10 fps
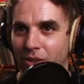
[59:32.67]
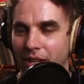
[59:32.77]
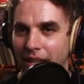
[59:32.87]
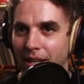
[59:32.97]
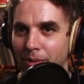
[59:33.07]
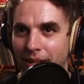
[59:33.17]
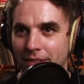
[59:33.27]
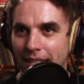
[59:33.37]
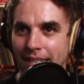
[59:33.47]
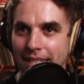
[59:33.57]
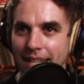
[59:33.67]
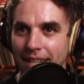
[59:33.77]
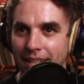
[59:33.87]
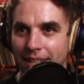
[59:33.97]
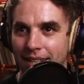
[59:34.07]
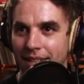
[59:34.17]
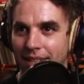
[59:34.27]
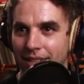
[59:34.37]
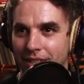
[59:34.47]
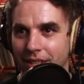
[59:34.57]
Okay, we have Sente.
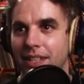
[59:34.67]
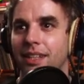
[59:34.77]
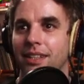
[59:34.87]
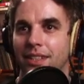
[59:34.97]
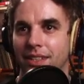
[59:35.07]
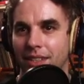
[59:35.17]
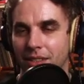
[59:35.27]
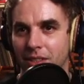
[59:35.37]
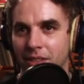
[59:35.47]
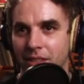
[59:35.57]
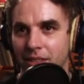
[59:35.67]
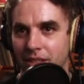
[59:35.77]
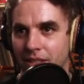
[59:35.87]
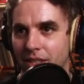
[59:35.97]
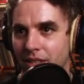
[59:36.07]
Good. Good, good, good.